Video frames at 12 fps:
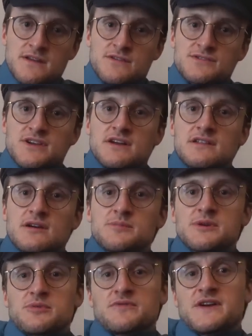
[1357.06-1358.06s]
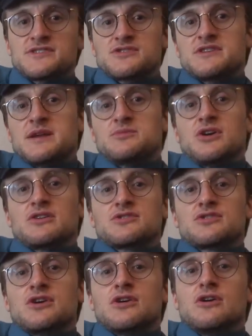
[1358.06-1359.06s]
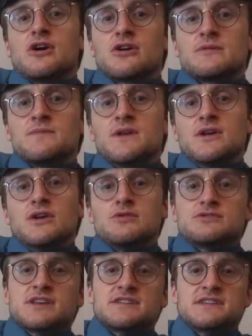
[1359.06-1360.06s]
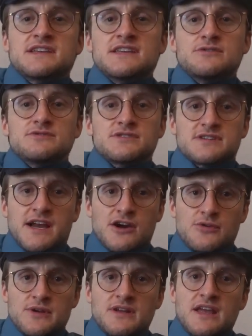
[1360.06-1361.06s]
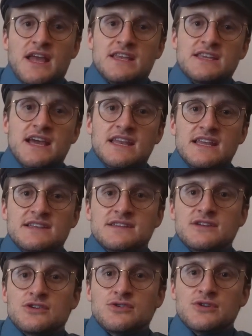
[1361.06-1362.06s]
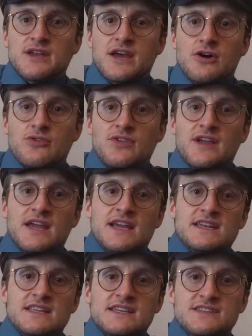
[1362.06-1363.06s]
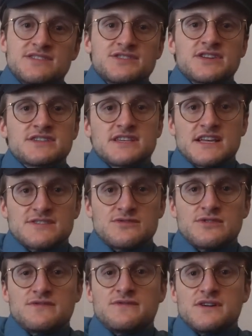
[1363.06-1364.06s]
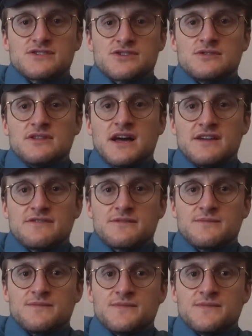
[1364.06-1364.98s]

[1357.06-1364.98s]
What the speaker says: There's a Columbia professor named Dr. Carl Hart who says he uses heroin and yet is in good health and leads a successful and functional life.